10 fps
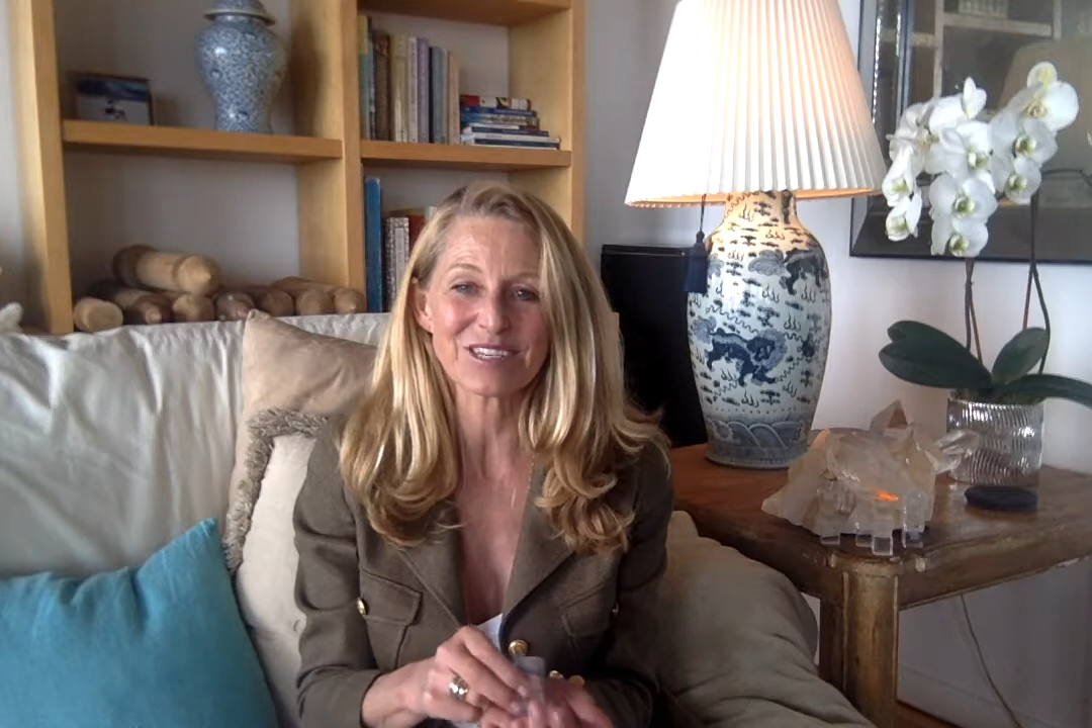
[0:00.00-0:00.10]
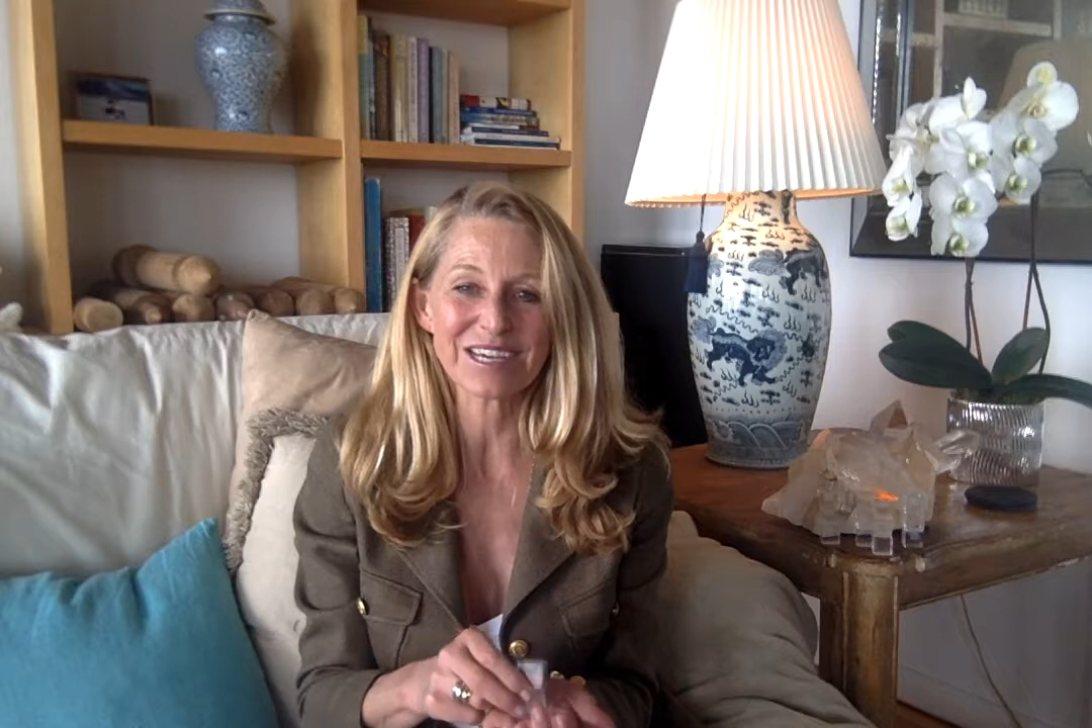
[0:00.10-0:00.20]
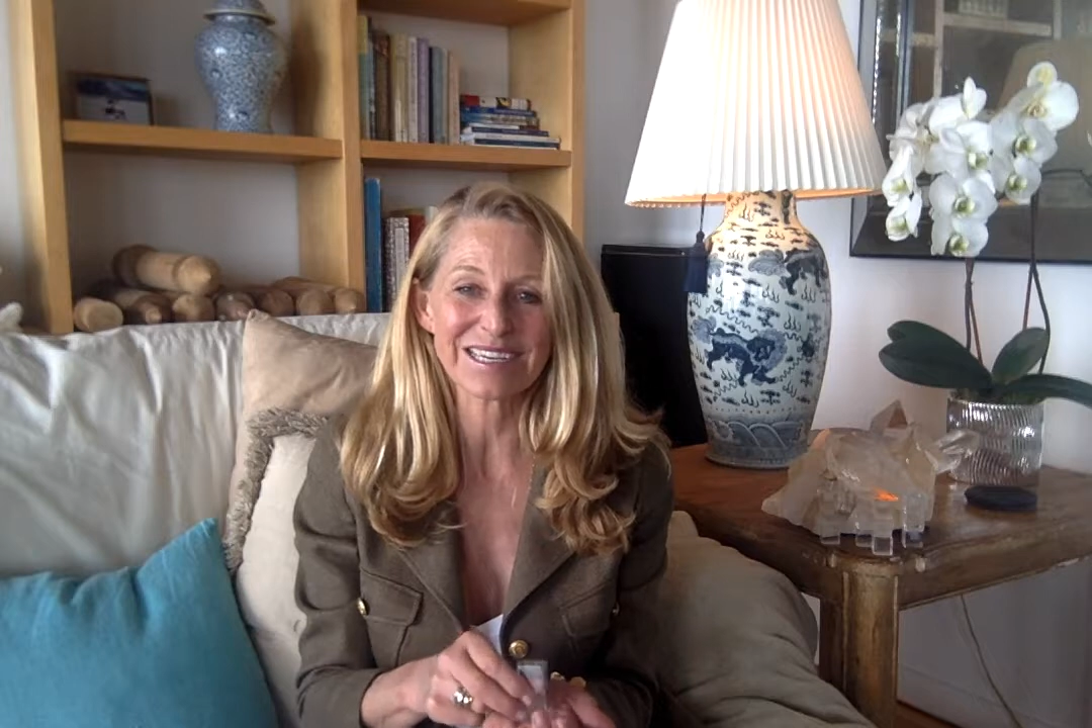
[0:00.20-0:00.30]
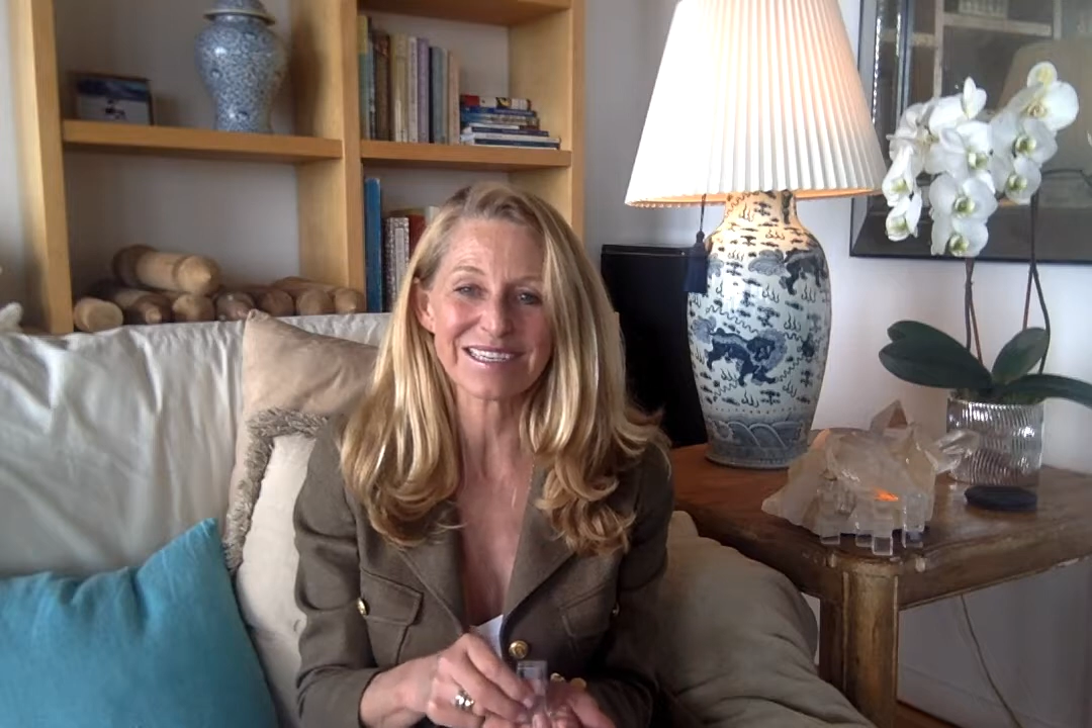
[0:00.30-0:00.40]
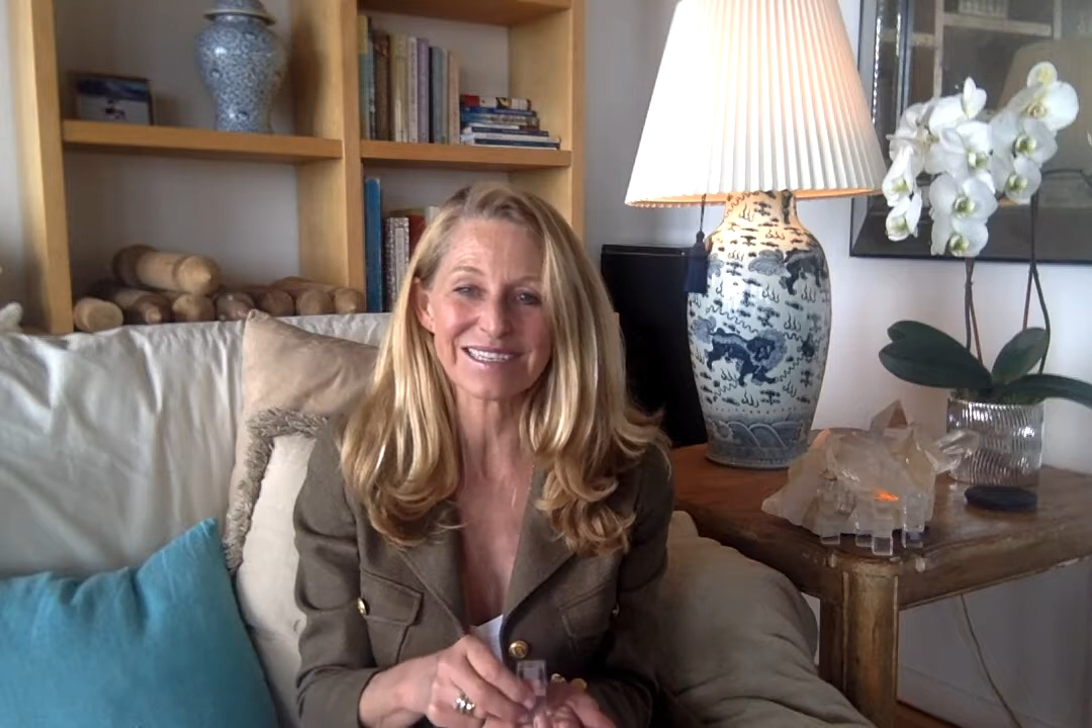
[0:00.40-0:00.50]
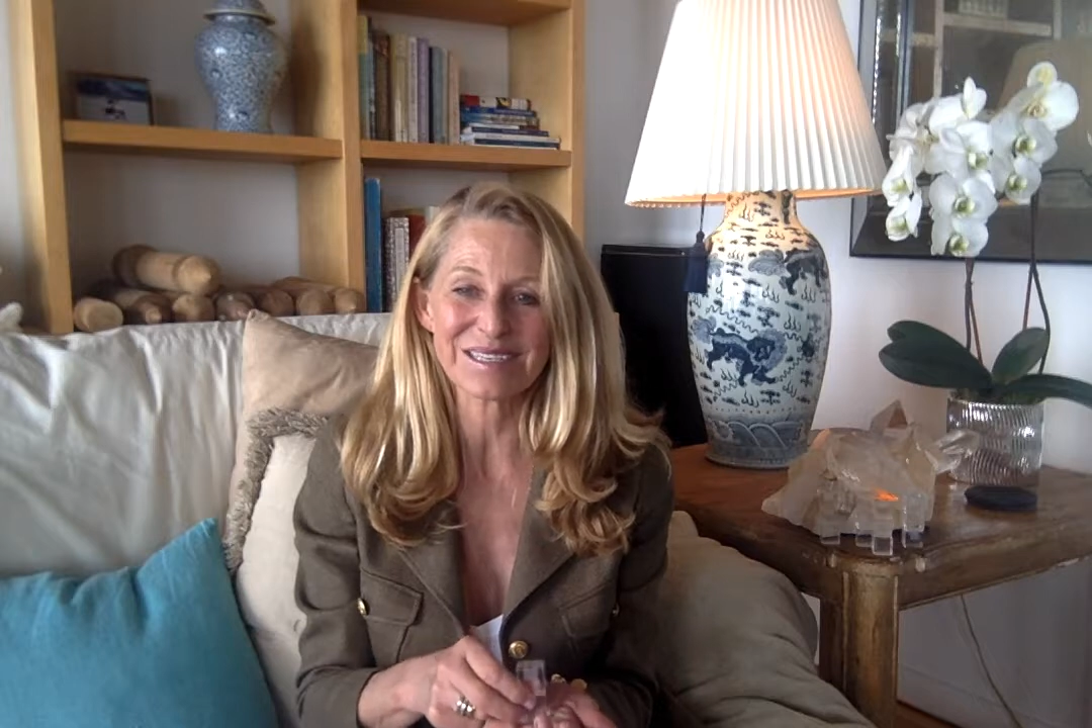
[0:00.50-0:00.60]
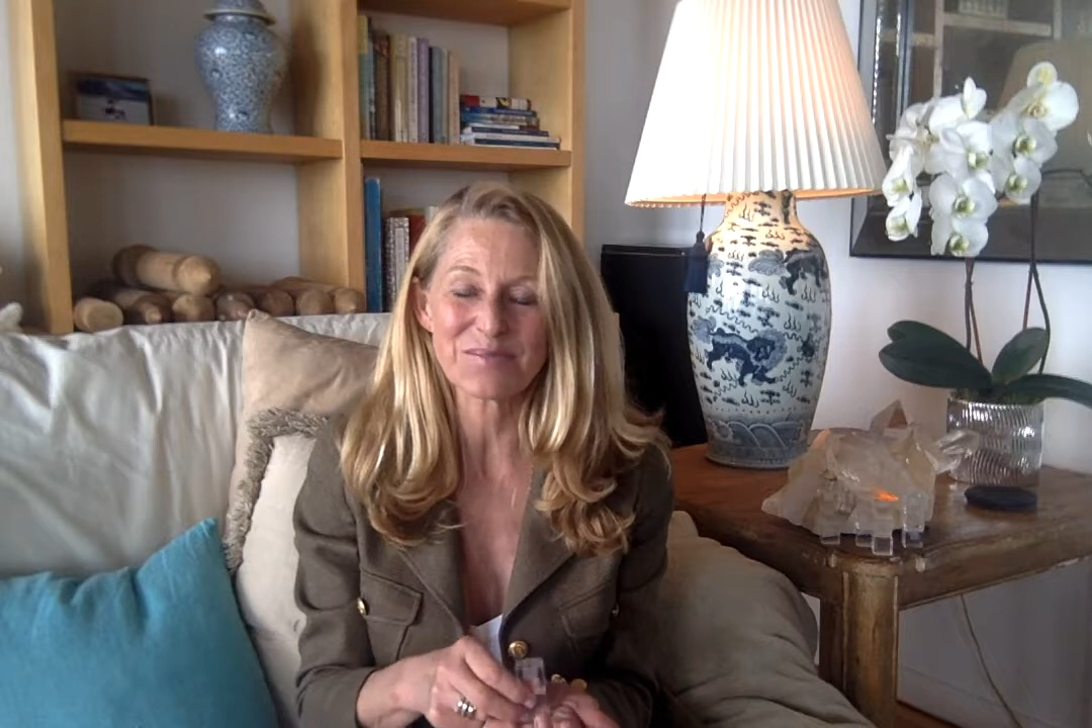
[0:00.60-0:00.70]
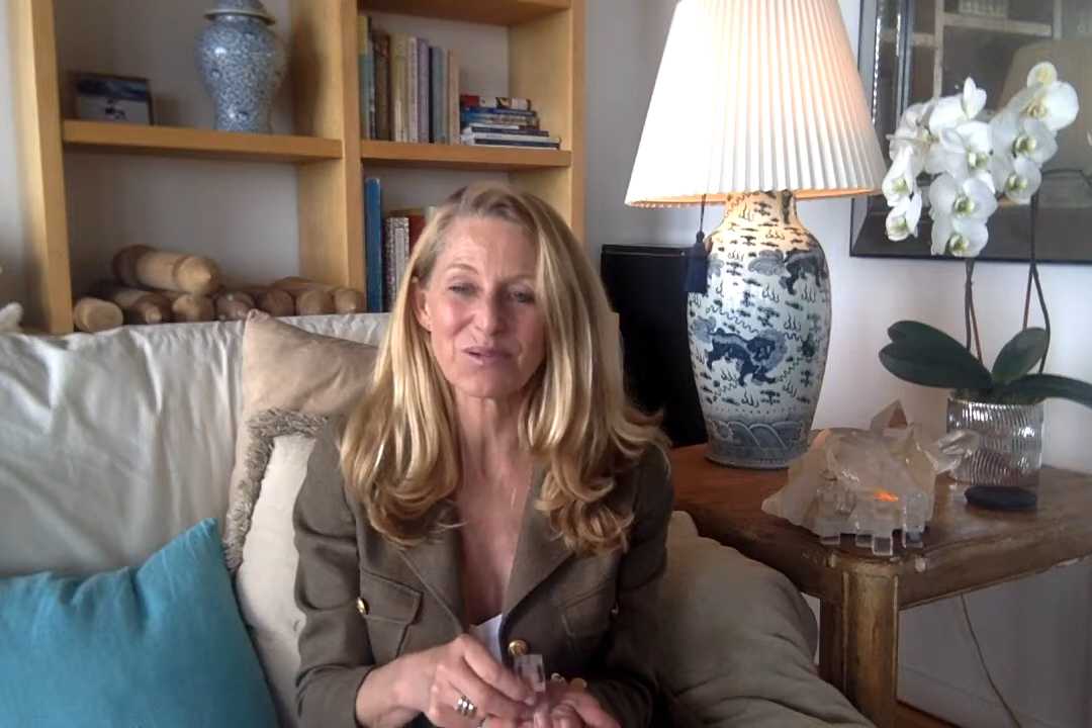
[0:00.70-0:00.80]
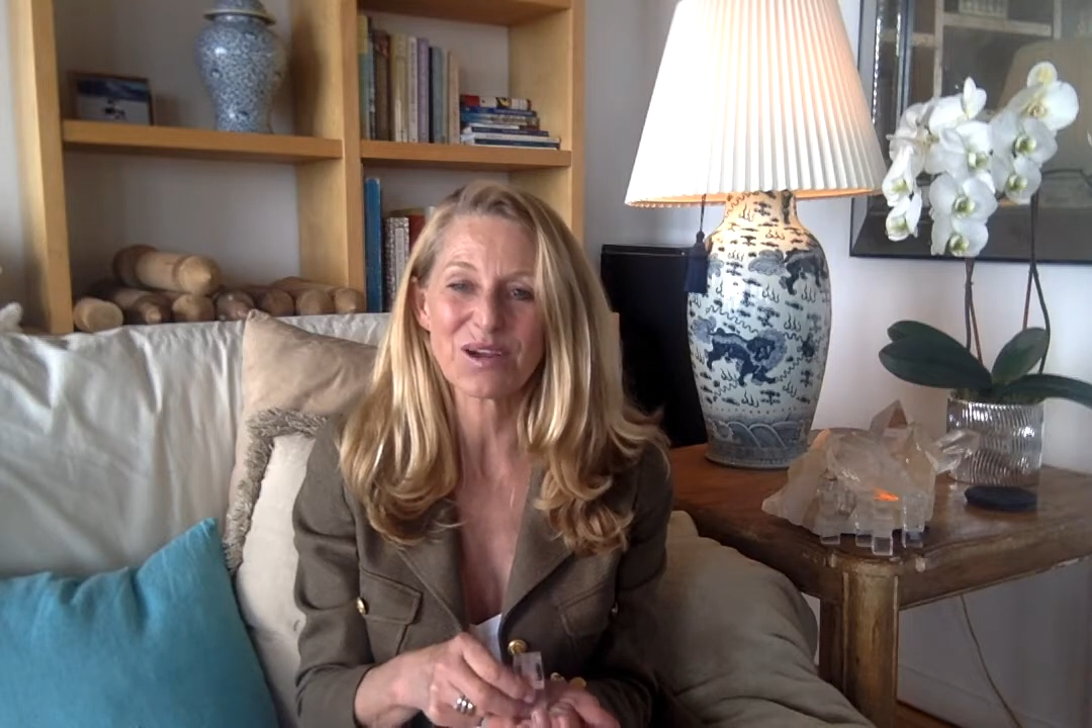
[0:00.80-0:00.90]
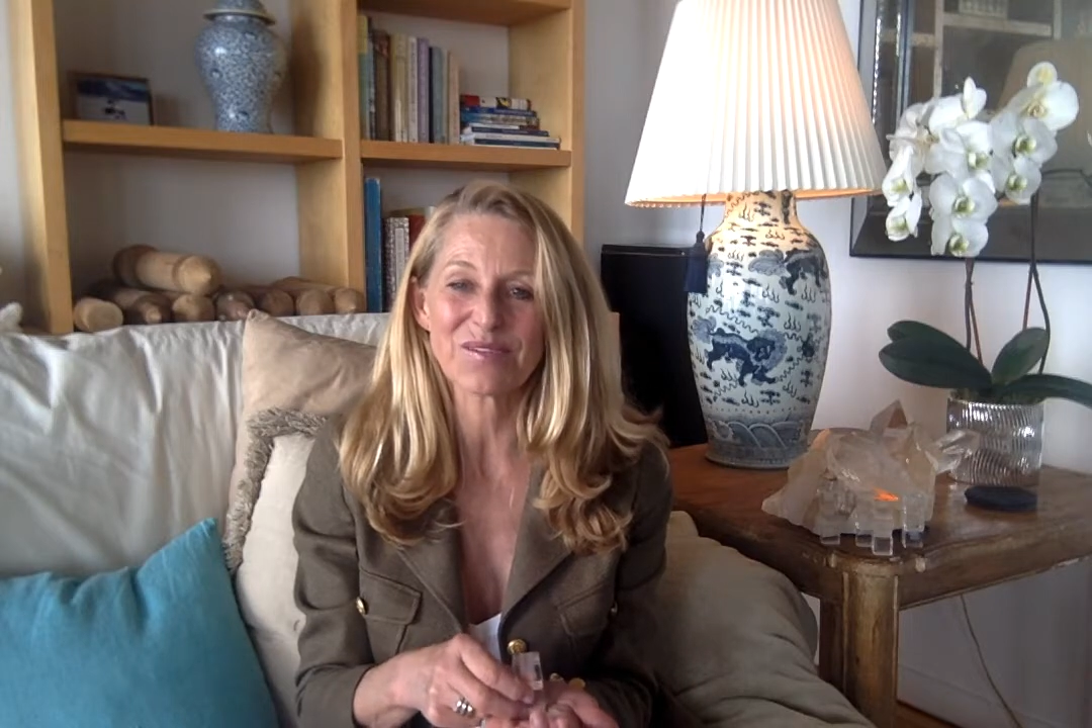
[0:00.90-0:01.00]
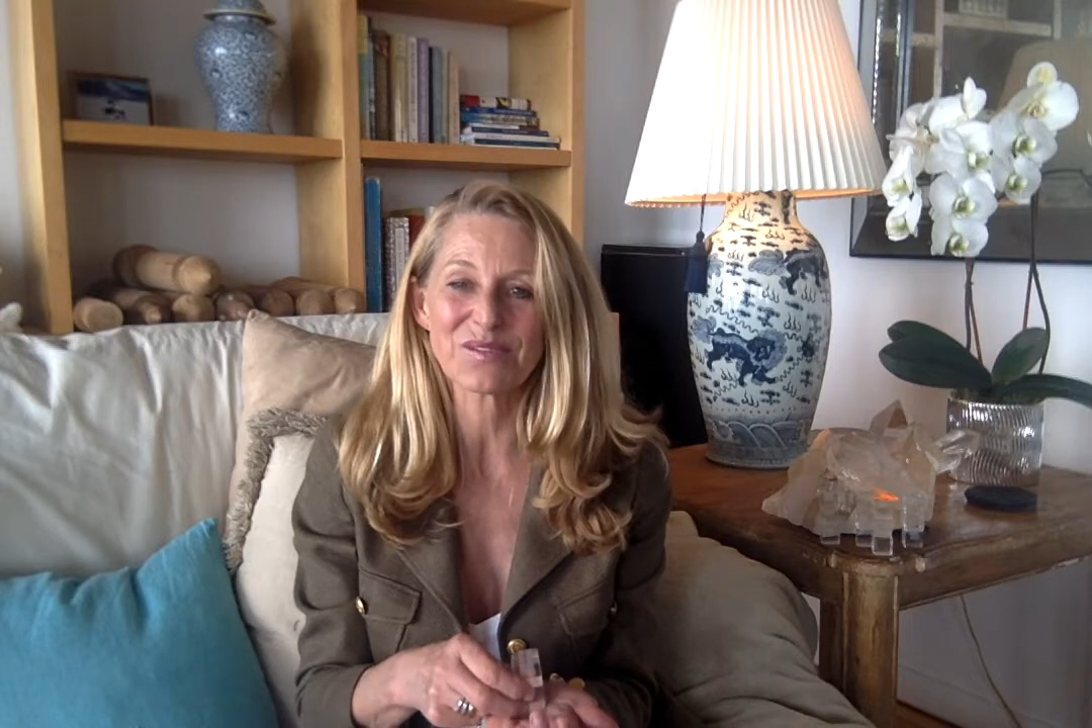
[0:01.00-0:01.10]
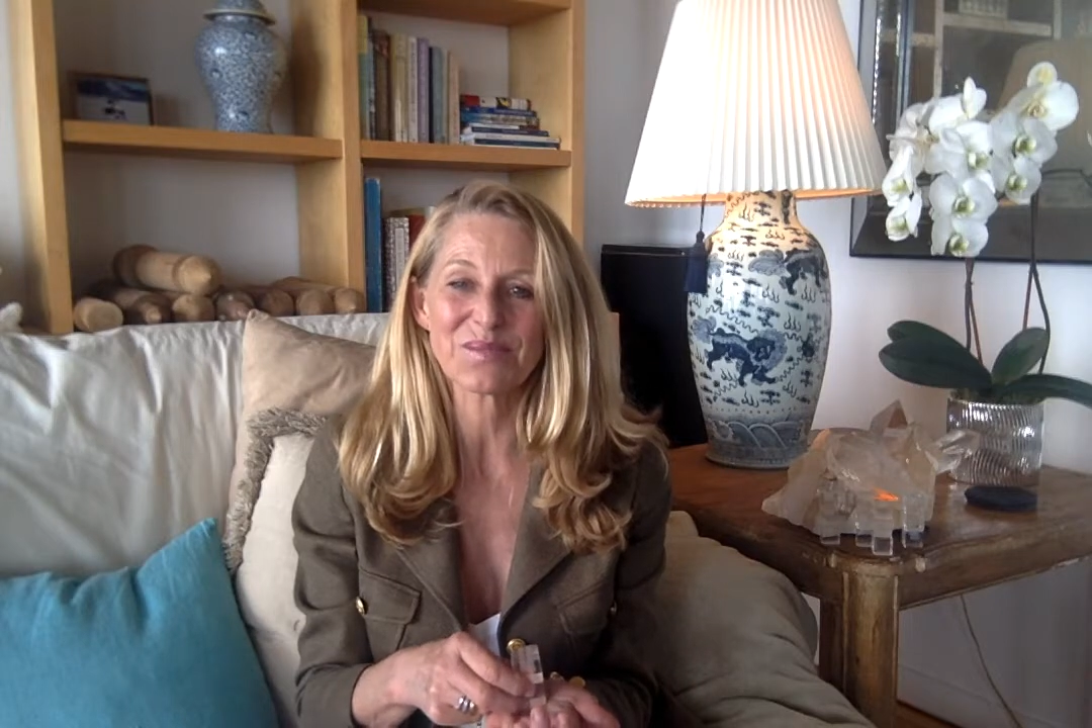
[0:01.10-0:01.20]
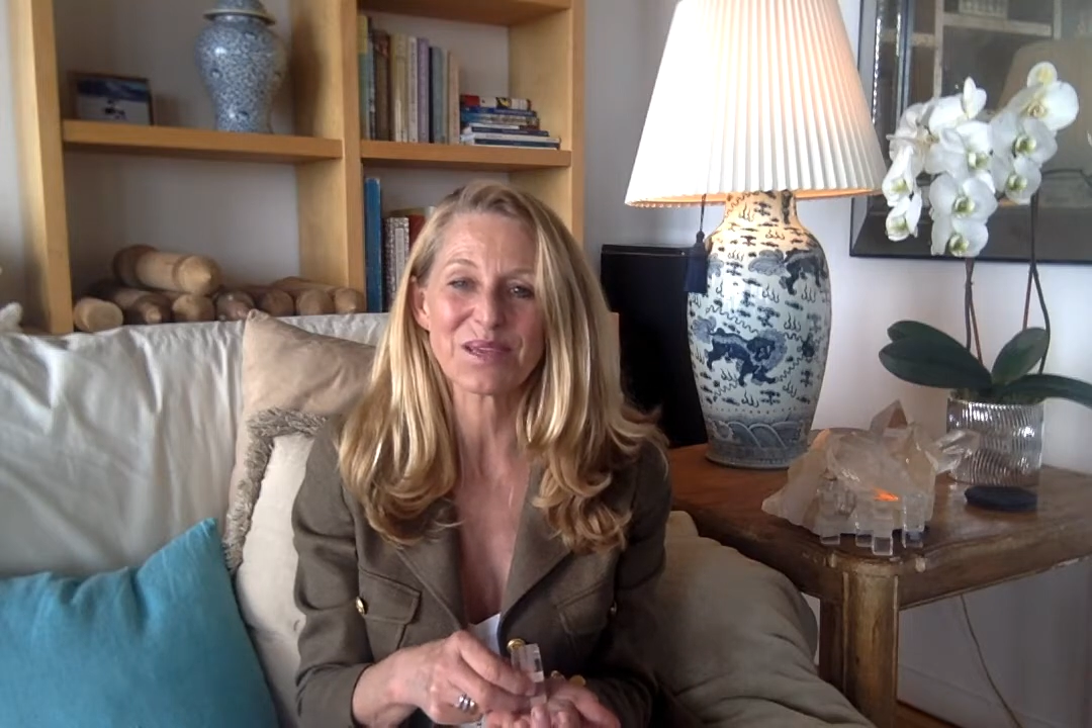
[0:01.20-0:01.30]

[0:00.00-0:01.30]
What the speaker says: Chinese proverb,